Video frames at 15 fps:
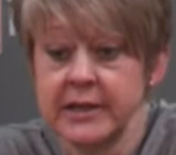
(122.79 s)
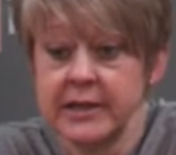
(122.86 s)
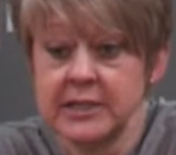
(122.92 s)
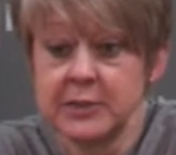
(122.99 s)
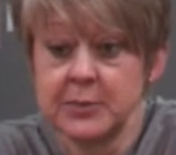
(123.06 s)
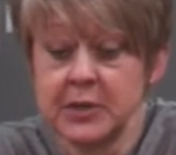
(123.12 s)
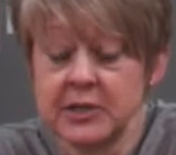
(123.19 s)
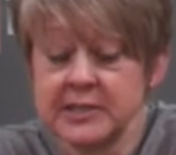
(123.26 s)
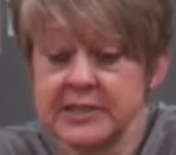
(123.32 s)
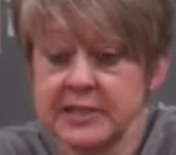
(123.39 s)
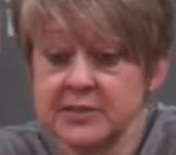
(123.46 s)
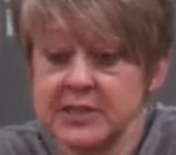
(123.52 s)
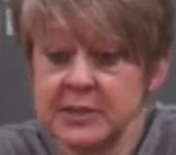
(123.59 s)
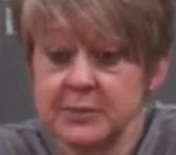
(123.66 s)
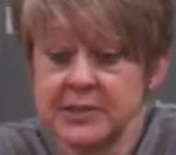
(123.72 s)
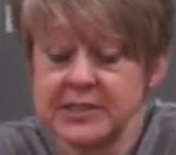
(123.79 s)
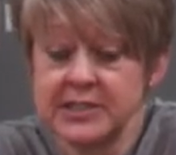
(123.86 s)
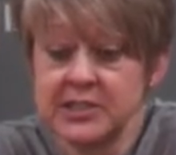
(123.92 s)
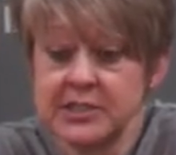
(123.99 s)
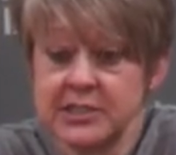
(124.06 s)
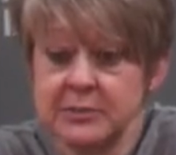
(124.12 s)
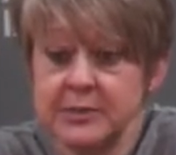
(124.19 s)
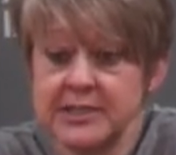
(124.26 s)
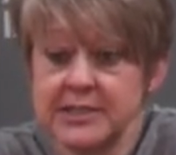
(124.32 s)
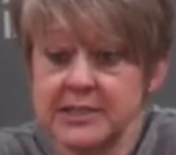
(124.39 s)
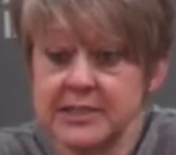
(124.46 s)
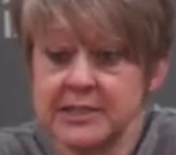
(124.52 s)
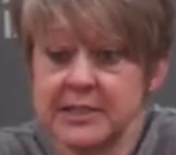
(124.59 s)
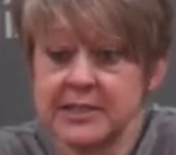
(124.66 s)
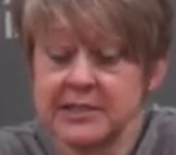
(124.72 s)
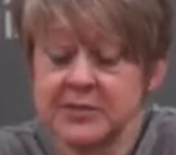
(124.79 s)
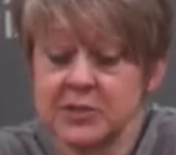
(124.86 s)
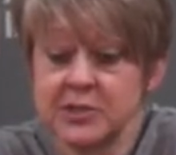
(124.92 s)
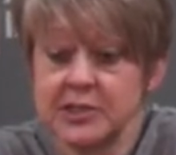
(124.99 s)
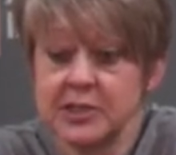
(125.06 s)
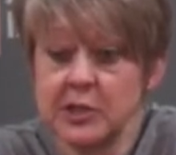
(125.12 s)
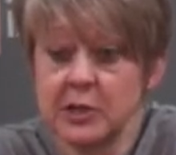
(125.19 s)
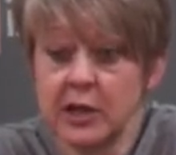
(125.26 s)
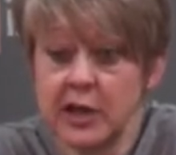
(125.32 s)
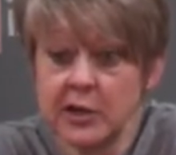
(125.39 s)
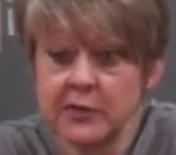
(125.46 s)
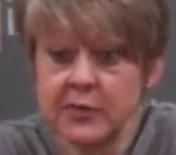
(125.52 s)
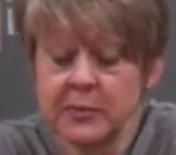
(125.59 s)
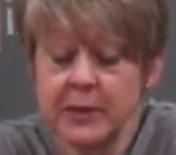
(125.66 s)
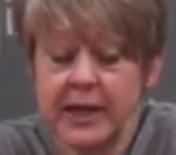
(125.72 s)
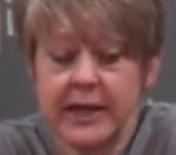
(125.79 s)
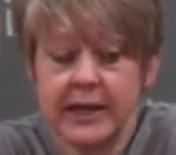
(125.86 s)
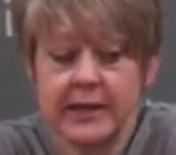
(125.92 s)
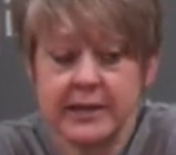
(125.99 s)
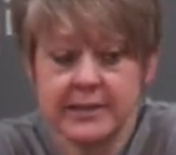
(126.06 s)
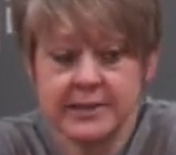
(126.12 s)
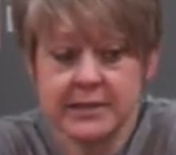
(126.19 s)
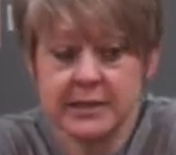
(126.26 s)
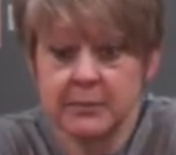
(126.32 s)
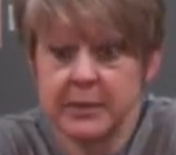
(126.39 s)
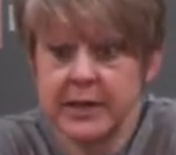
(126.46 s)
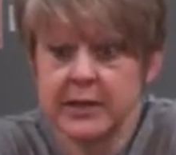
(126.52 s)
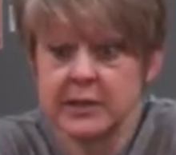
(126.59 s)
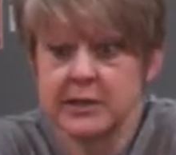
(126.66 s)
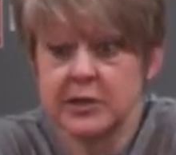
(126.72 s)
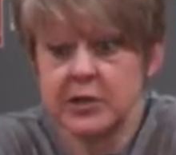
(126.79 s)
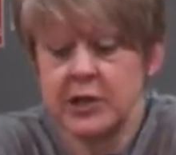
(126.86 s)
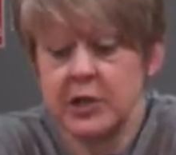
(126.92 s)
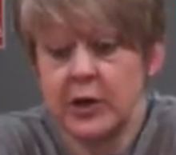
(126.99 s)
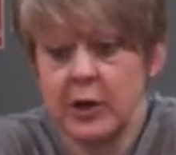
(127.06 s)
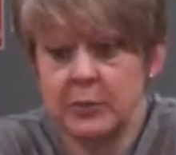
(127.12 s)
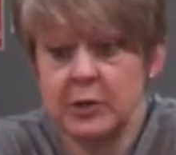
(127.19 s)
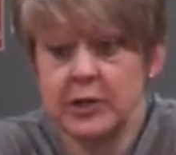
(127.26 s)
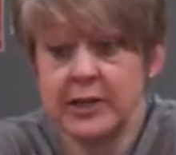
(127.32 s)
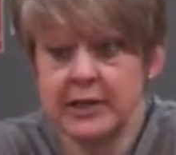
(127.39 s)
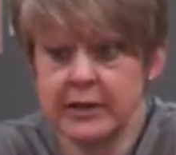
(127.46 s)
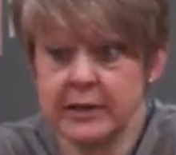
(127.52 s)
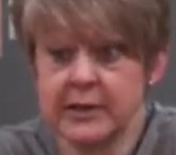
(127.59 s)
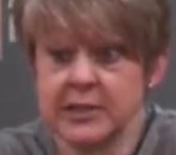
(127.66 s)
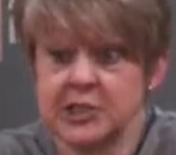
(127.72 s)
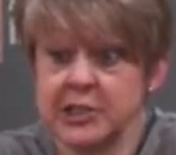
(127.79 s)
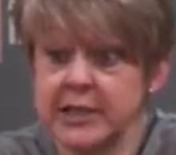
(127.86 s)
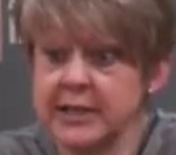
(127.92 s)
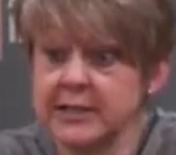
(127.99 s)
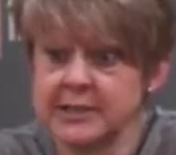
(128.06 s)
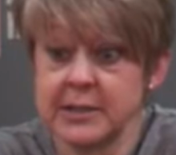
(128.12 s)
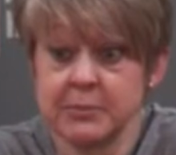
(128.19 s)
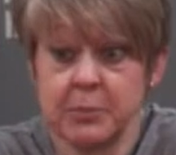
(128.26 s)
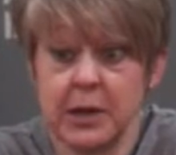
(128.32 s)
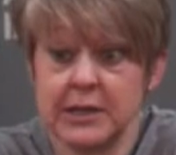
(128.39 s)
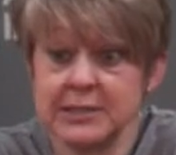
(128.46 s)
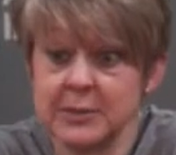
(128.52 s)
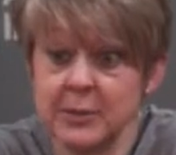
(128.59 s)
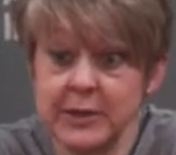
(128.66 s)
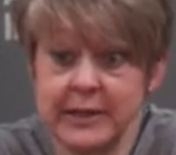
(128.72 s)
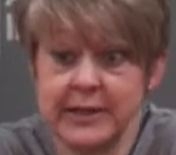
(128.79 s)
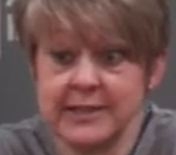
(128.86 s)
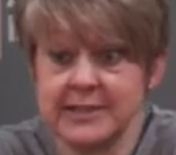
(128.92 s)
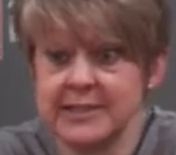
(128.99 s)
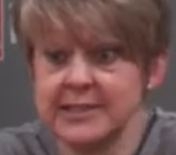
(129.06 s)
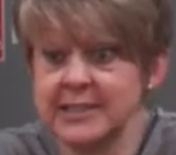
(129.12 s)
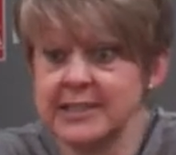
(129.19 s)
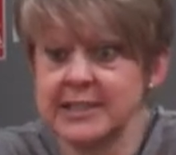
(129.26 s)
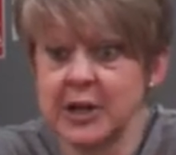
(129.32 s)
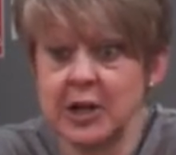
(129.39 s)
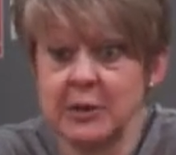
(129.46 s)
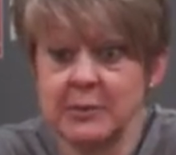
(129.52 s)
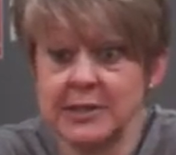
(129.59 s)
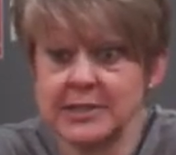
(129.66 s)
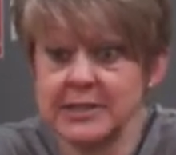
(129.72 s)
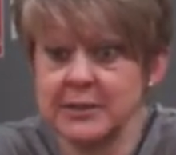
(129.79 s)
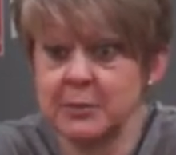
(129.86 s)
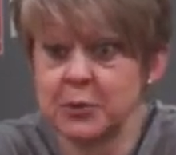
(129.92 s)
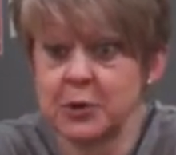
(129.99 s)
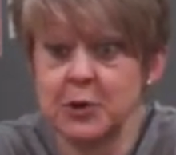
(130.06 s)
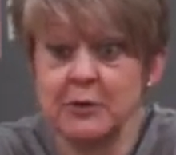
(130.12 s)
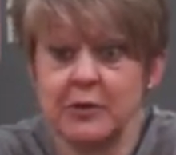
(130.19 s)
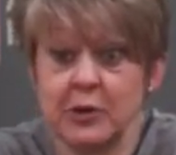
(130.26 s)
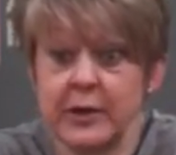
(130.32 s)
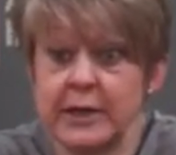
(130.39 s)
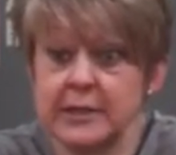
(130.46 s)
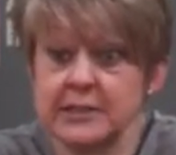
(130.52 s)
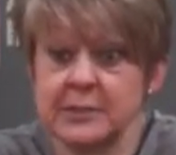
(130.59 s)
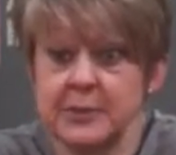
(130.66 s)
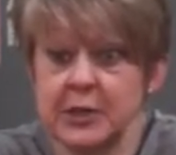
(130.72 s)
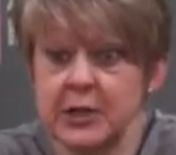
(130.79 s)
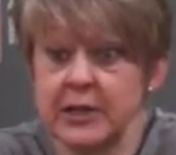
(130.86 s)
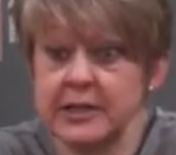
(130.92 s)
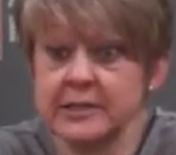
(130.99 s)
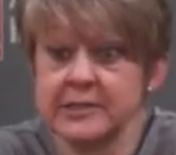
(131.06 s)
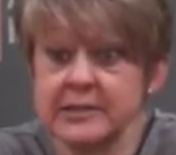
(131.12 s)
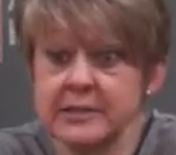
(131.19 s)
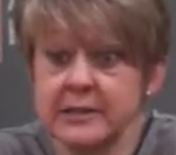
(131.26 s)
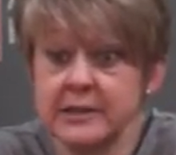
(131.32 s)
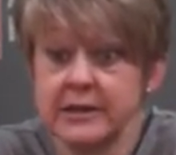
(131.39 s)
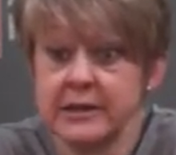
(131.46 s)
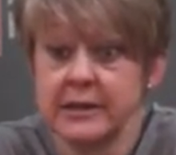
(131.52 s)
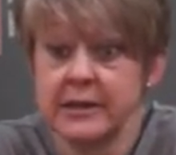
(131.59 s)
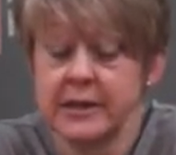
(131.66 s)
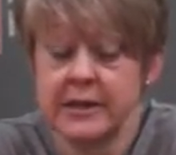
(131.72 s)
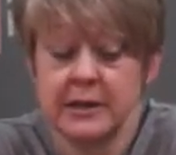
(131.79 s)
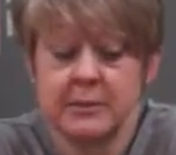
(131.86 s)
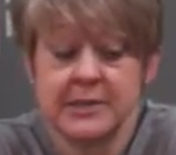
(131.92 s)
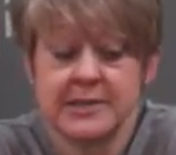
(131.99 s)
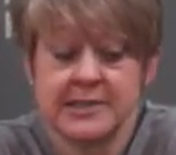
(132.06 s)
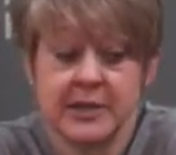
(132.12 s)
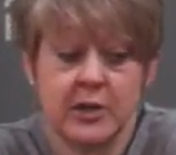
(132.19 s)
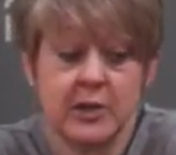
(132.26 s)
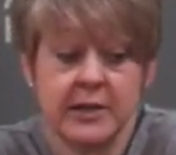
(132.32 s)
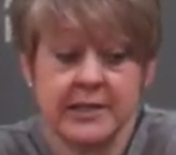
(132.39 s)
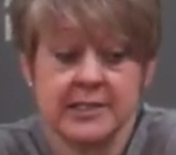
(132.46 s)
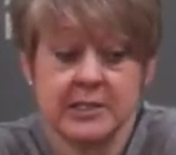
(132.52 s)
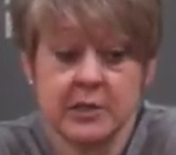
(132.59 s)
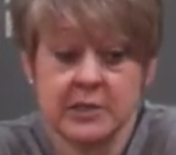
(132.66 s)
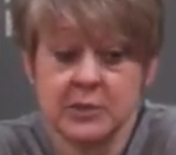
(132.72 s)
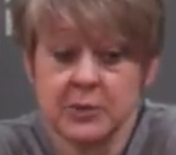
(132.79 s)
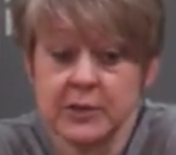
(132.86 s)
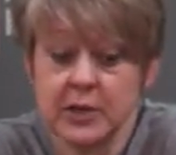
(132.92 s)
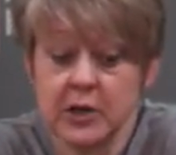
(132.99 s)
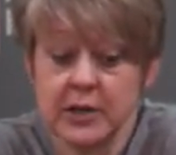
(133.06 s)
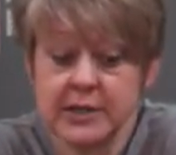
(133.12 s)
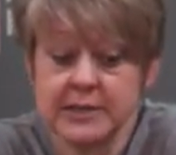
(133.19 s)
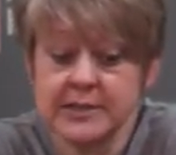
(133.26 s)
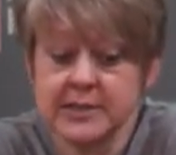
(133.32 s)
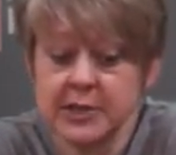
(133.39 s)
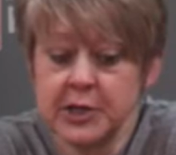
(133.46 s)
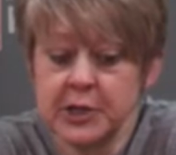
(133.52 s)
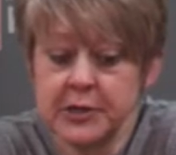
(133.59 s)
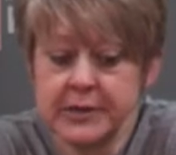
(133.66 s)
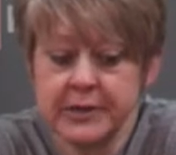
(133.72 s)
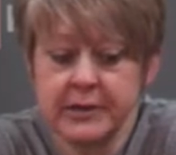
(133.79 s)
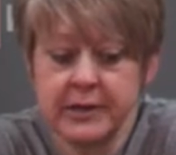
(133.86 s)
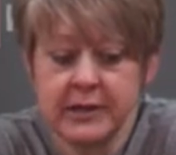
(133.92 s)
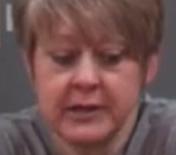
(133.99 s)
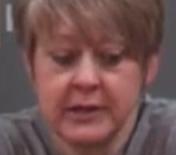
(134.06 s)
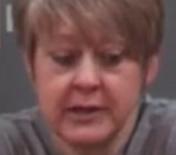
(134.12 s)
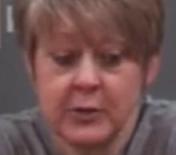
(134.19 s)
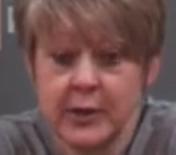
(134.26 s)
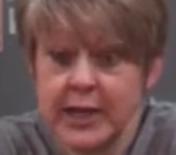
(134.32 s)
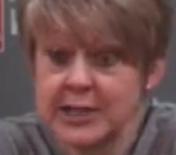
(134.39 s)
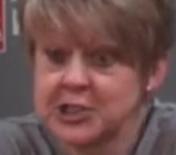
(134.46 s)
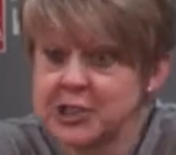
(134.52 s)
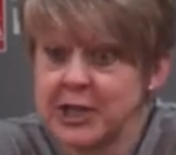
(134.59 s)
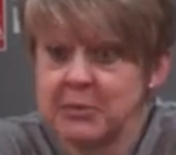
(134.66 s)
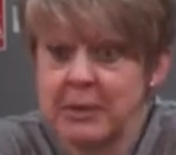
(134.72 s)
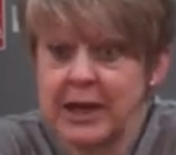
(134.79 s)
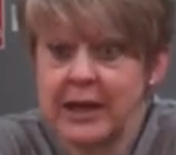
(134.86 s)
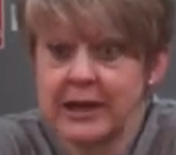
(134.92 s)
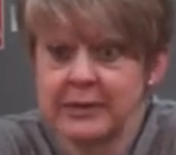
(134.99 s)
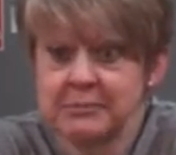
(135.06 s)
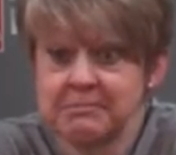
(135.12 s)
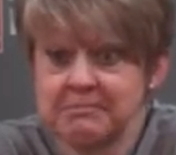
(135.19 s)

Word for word: uh, to put ourselves in a position to be successful. So you learn from that. As a competitor, you hope you get another chance, possibly in the SEC tournament, to improve on that experience. Um, but certainly, it starts with Arkansas, and we got to shake back.